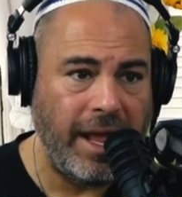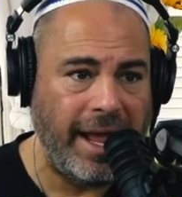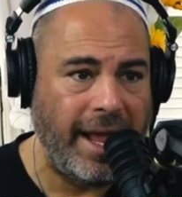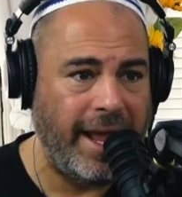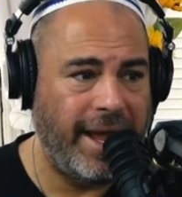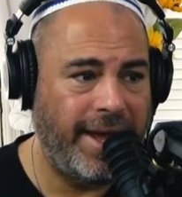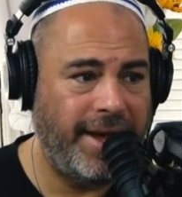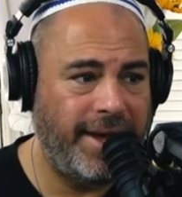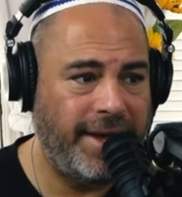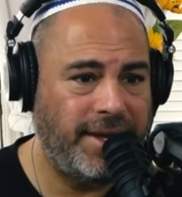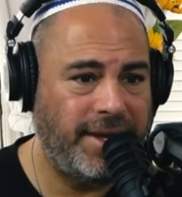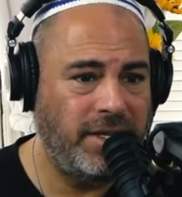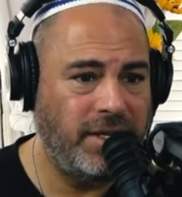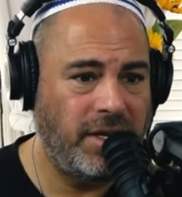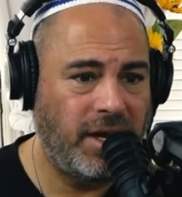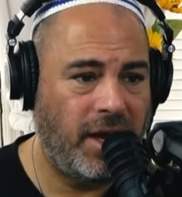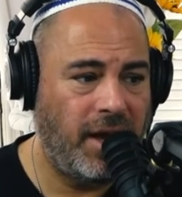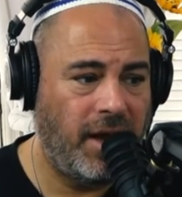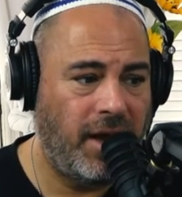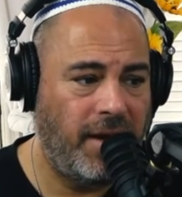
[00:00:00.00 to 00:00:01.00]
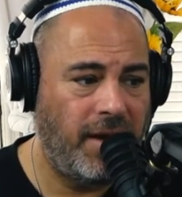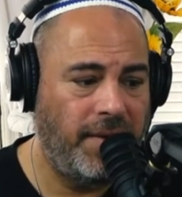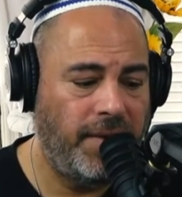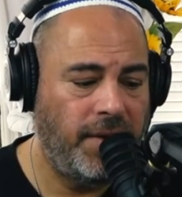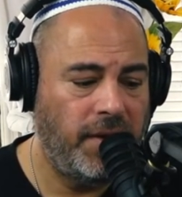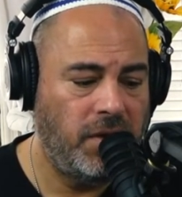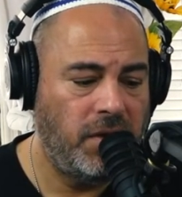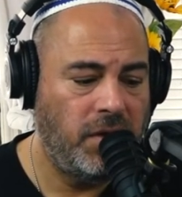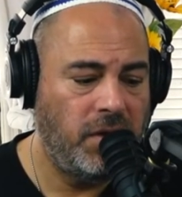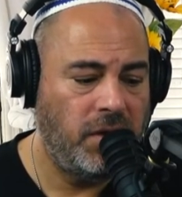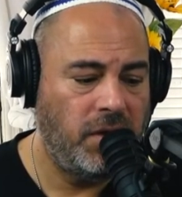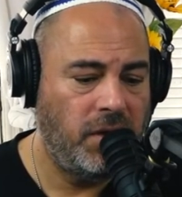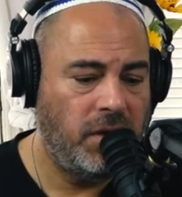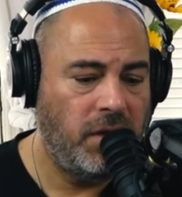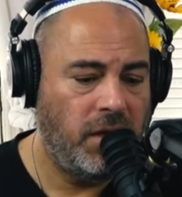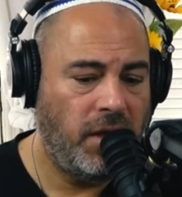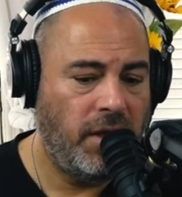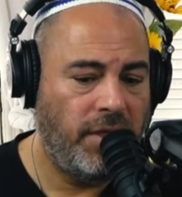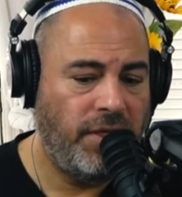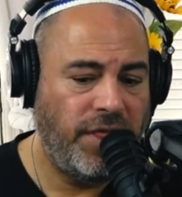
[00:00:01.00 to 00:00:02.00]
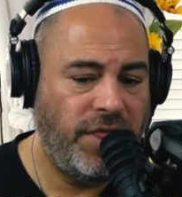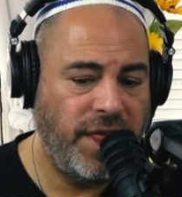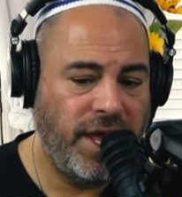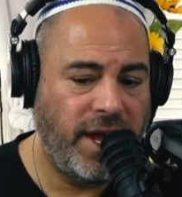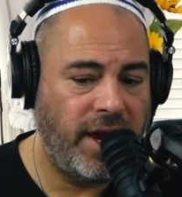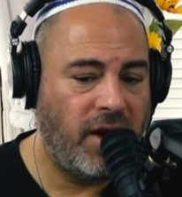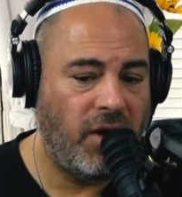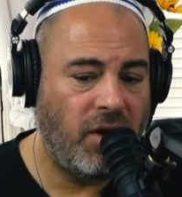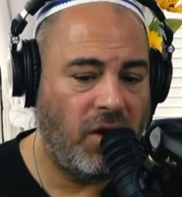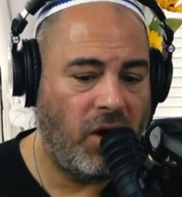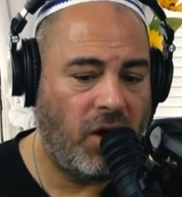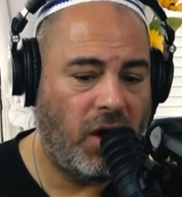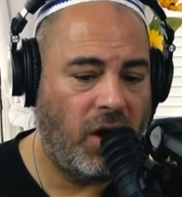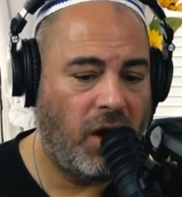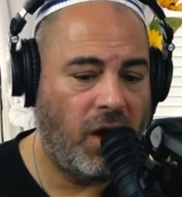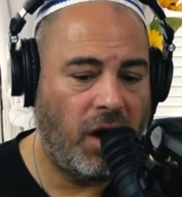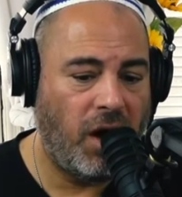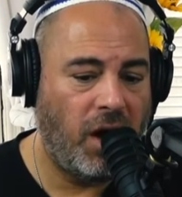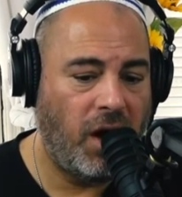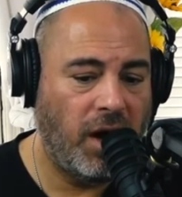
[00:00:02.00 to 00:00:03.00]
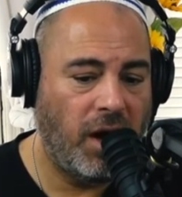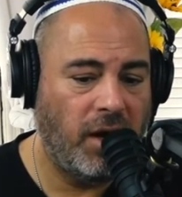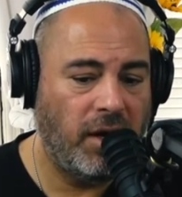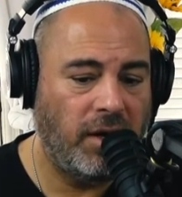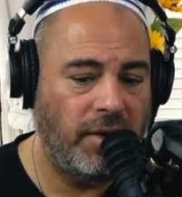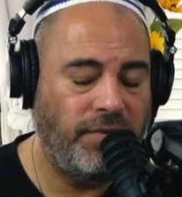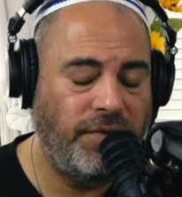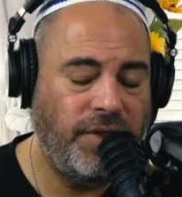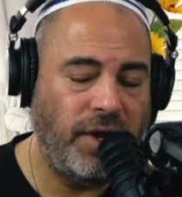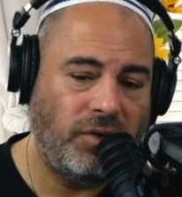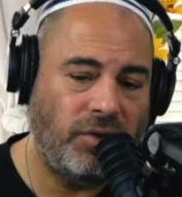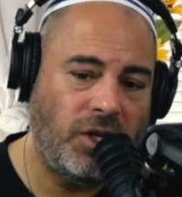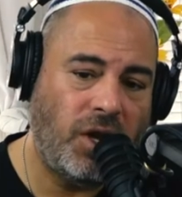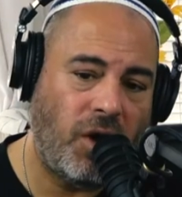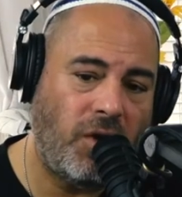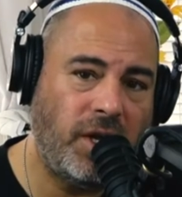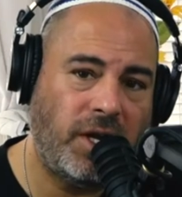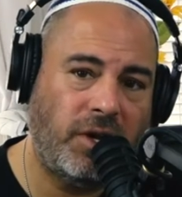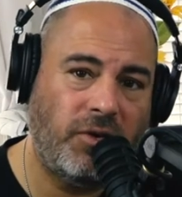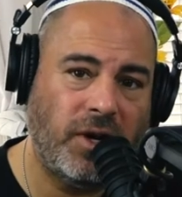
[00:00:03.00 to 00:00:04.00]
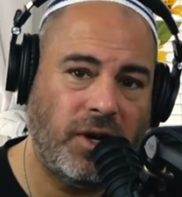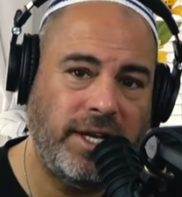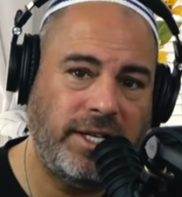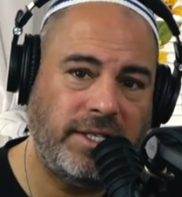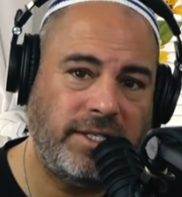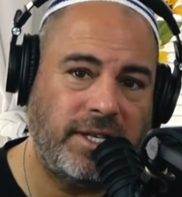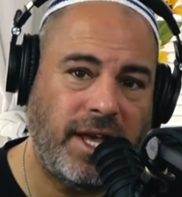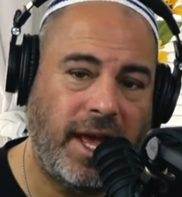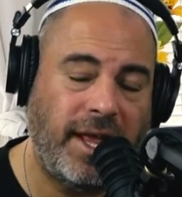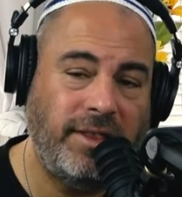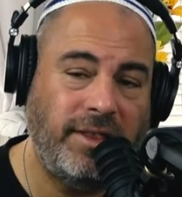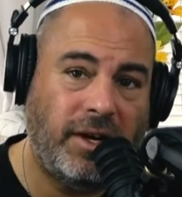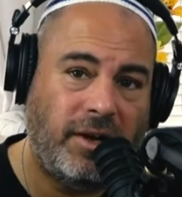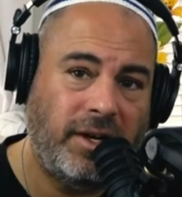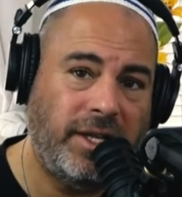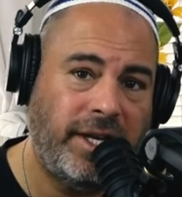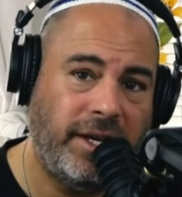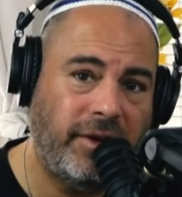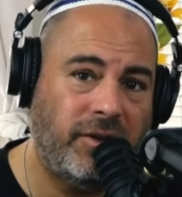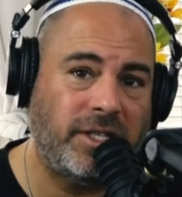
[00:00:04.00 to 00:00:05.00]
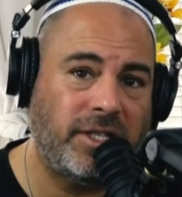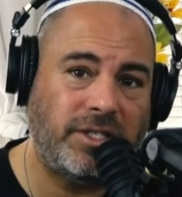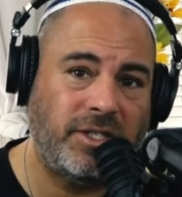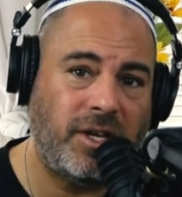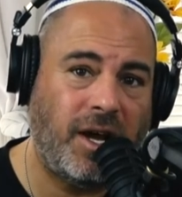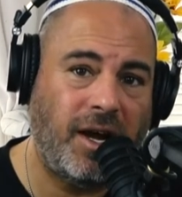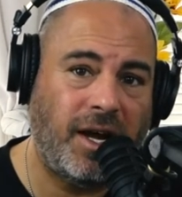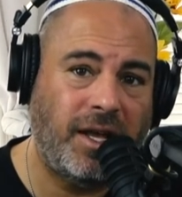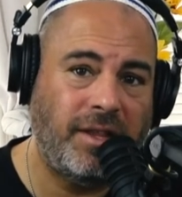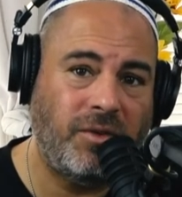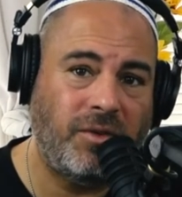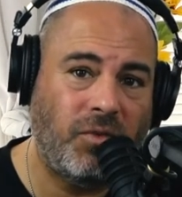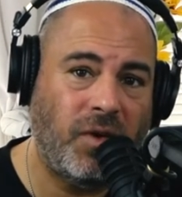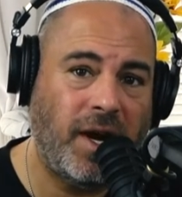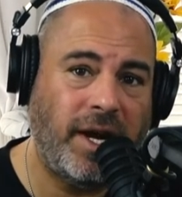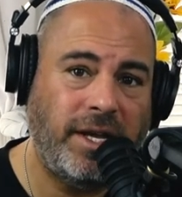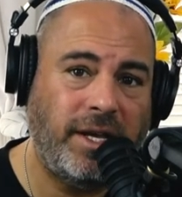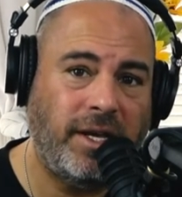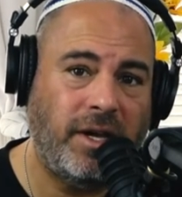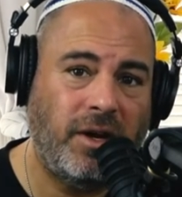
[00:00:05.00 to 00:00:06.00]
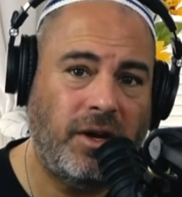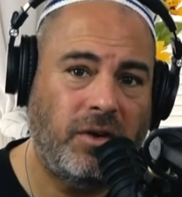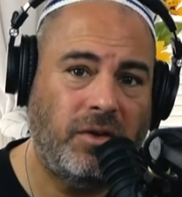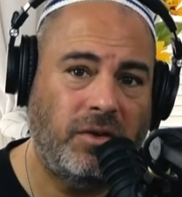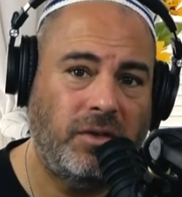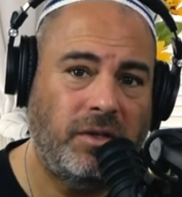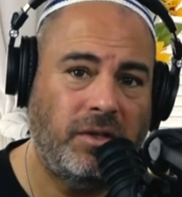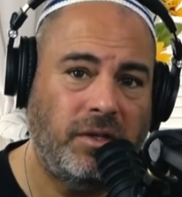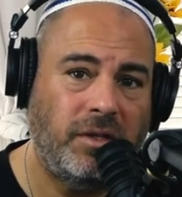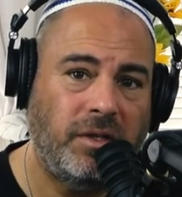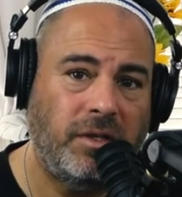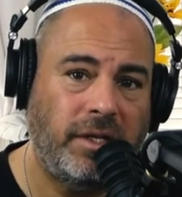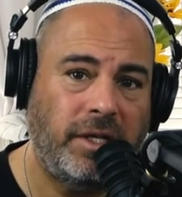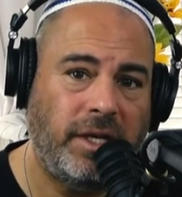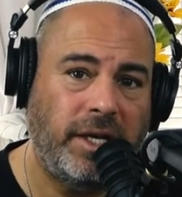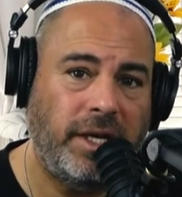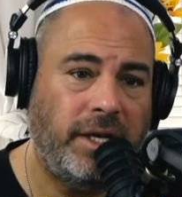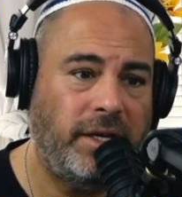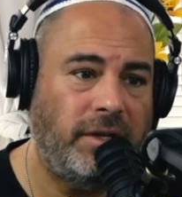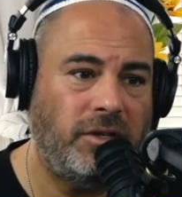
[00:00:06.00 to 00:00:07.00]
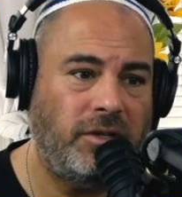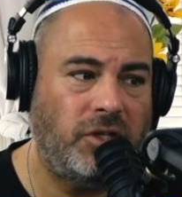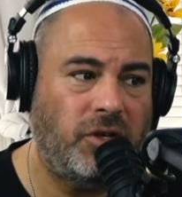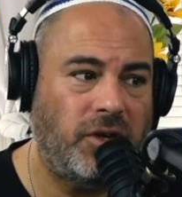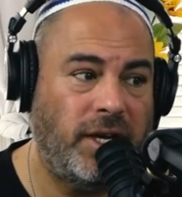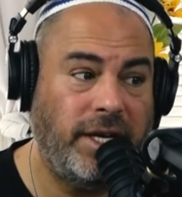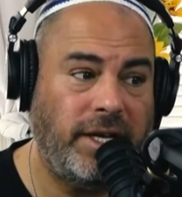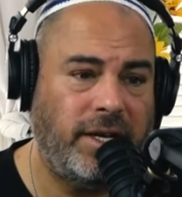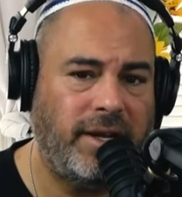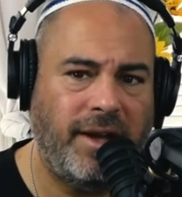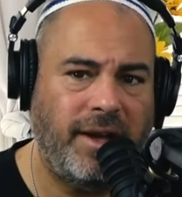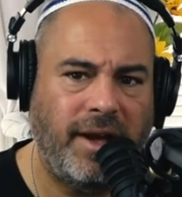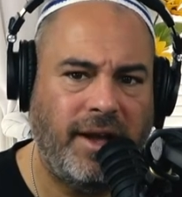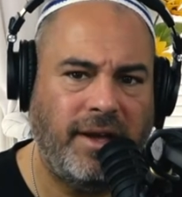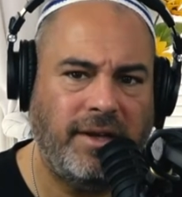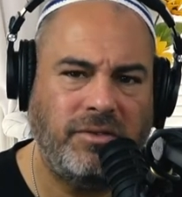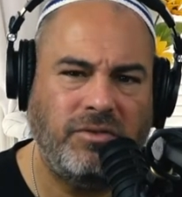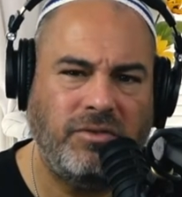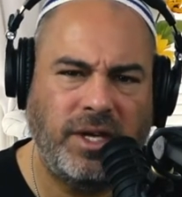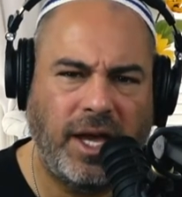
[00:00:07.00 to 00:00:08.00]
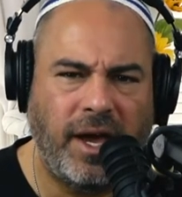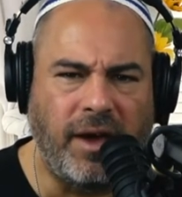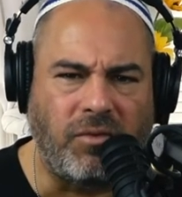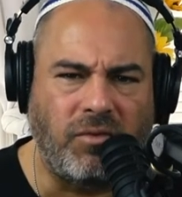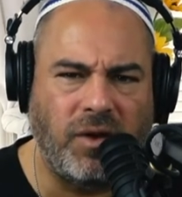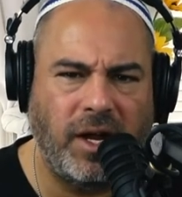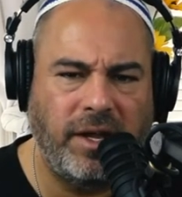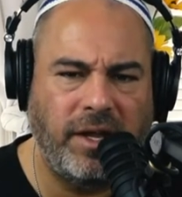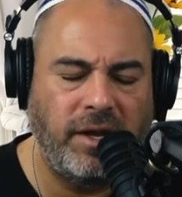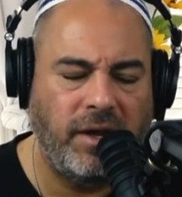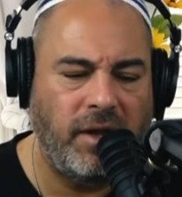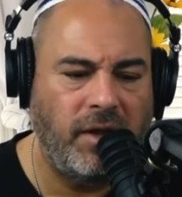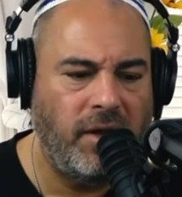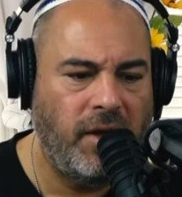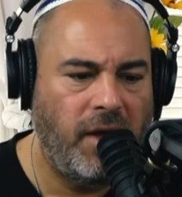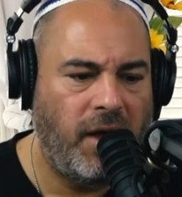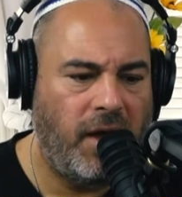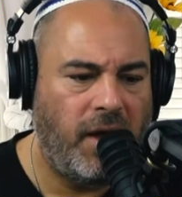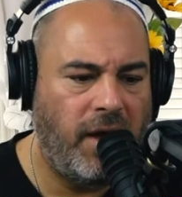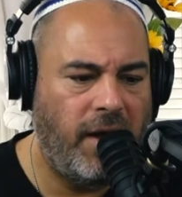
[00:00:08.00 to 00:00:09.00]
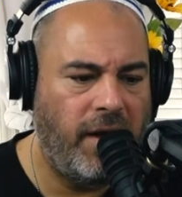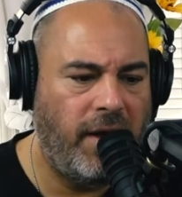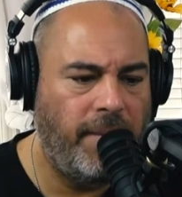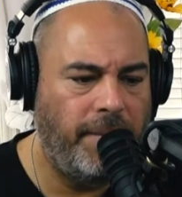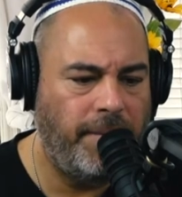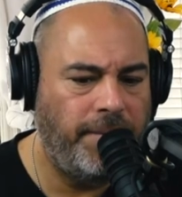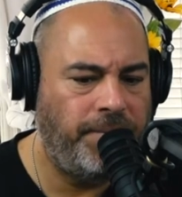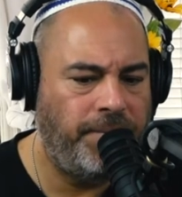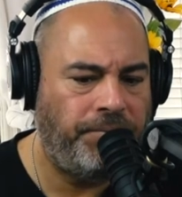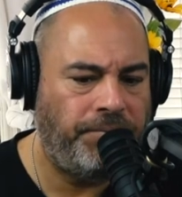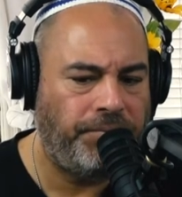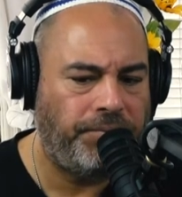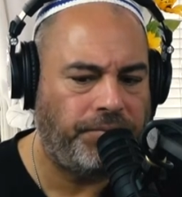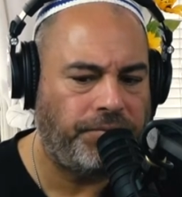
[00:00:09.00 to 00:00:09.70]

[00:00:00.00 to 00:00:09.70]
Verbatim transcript: and they'll go to Greece and they'll hear a song on the radio in Greek. Yeah, right. And